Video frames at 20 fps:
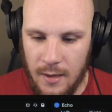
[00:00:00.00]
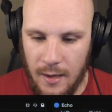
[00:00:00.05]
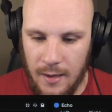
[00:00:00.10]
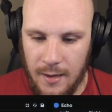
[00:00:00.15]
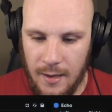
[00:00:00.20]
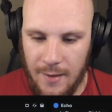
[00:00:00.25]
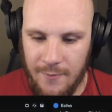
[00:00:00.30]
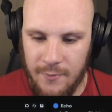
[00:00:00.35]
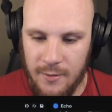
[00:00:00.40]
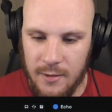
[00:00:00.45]

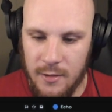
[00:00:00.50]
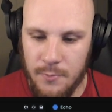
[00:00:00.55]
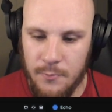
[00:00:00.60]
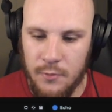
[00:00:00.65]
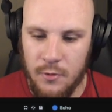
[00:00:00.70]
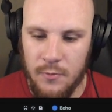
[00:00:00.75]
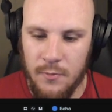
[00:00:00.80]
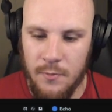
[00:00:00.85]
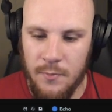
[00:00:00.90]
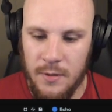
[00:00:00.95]
and have then a
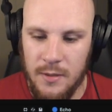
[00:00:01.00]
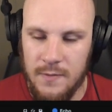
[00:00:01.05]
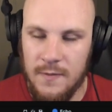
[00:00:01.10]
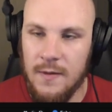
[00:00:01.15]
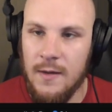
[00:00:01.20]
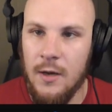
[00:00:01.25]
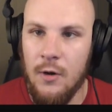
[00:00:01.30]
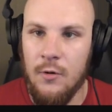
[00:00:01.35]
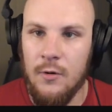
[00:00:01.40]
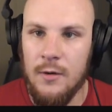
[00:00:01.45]

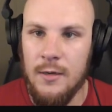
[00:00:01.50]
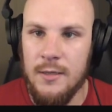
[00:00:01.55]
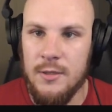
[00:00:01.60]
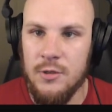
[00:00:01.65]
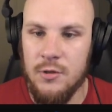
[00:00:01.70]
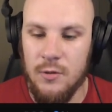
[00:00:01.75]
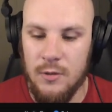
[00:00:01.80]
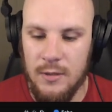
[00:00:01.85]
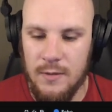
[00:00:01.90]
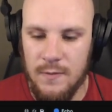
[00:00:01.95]
probability
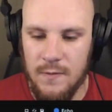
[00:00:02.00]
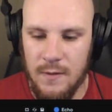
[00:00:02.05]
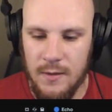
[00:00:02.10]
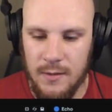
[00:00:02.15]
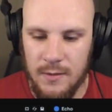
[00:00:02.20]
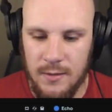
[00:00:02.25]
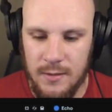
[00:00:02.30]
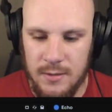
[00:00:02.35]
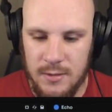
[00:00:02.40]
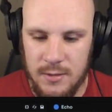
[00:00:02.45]
calculation on it
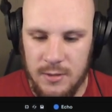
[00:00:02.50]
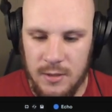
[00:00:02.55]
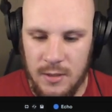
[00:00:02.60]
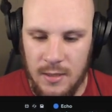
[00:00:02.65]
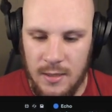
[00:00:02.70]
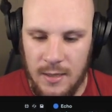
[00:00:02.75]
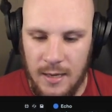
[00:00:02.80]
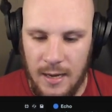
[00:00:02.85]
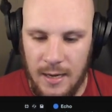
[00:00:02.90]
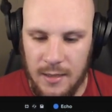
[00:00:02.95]
like this,